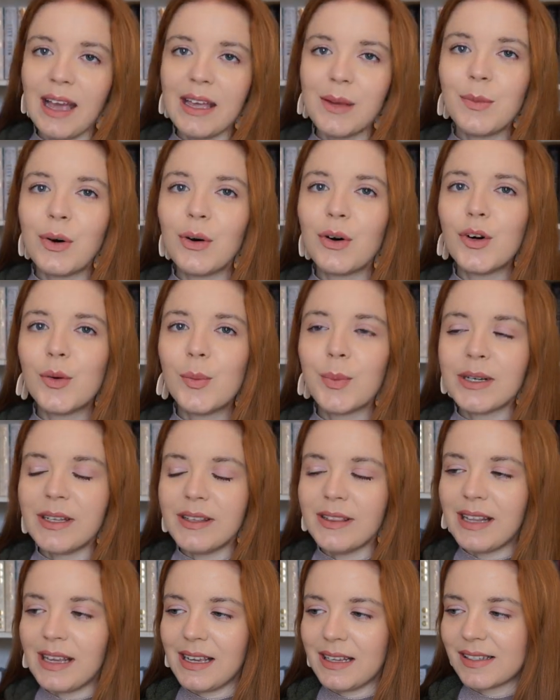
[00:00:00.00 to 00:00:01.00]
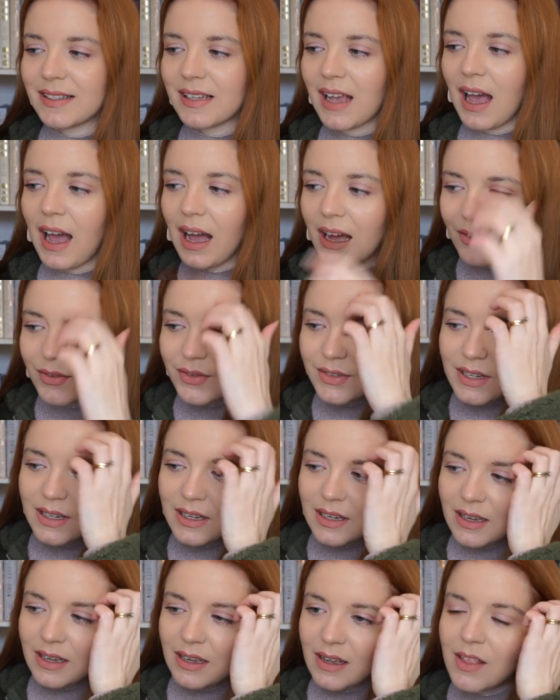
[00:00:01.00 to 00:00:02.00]
I am opening this
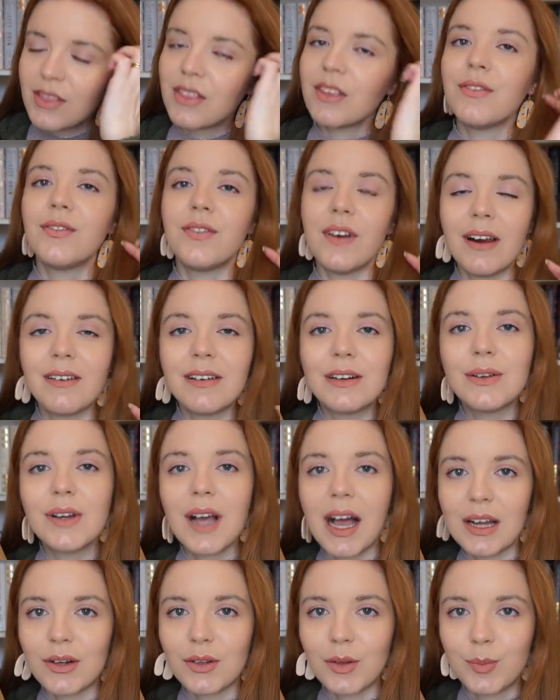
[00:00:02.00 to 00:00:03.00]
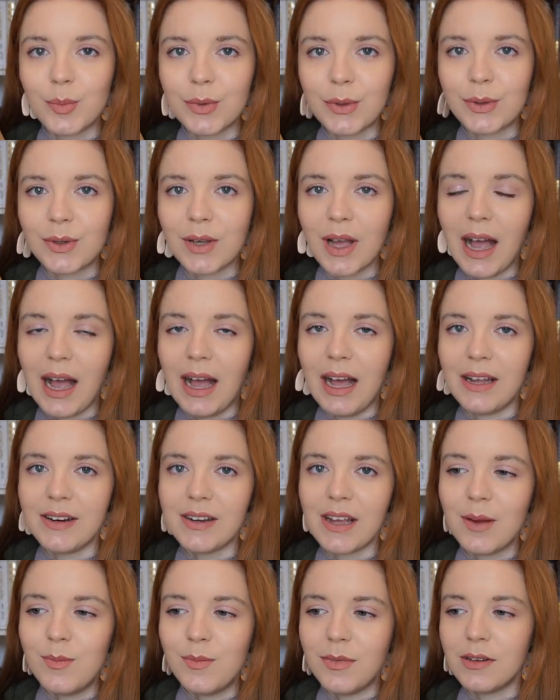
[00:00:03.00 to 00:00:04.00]
after the Fairyloot Adult book,
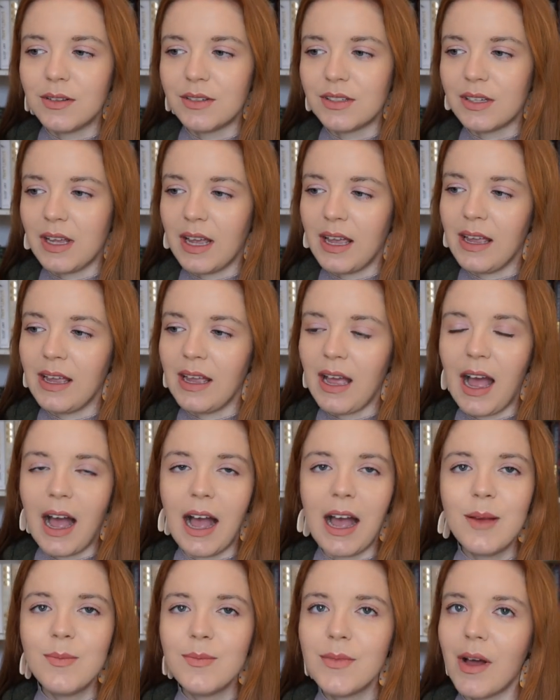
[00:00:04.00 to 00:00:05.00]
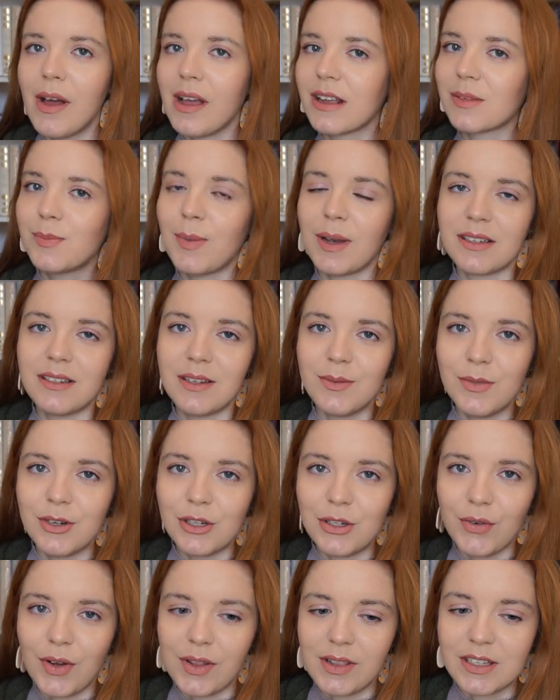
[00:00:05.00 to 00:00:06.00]
and I must say, I'm not expecting
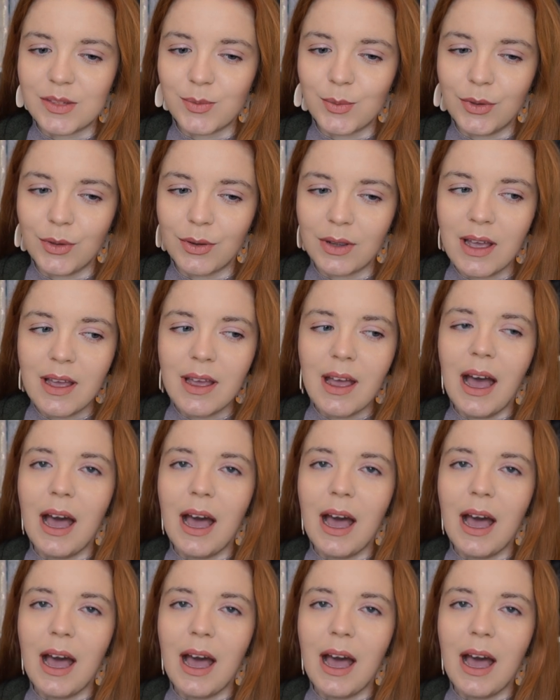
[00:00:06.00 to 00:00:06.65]
much for this book.